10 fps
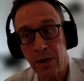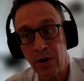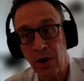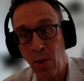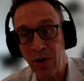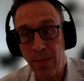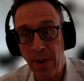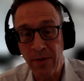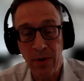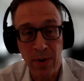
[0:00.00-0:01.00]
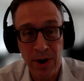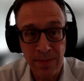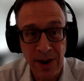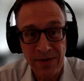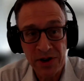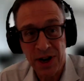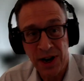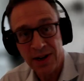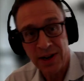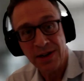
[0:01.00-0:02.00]
So welcome everyone. I'm Davis
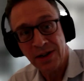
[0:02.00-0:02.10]
Jenkins,